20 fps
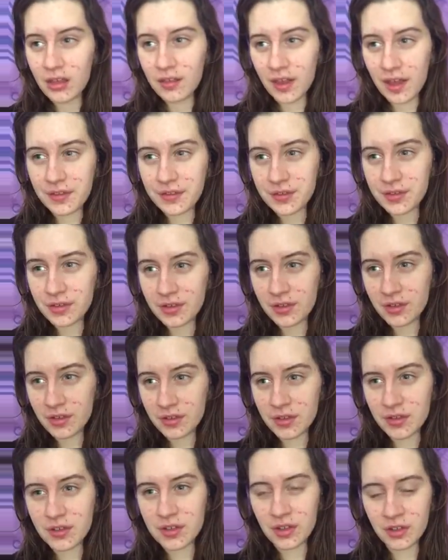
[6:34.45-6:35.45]
there's
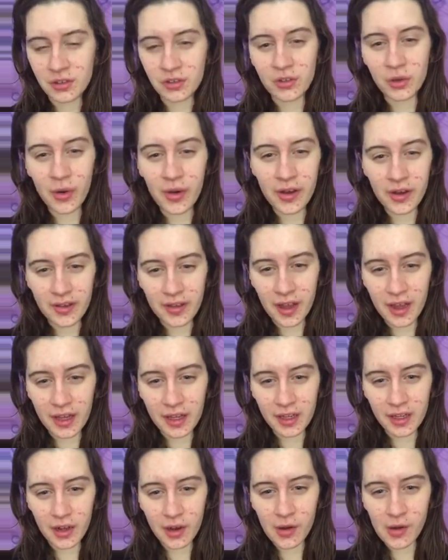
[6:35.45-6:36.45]
a certain joy to
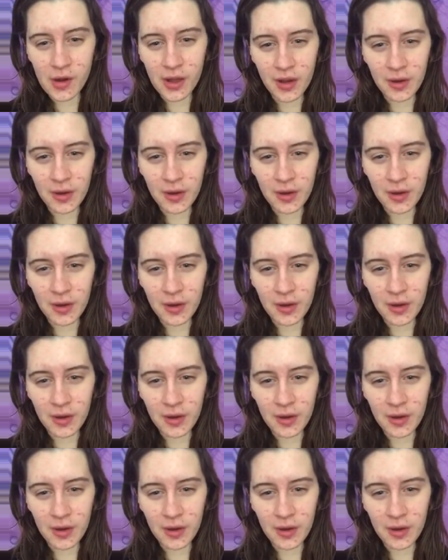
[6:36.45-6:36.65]
that, you know.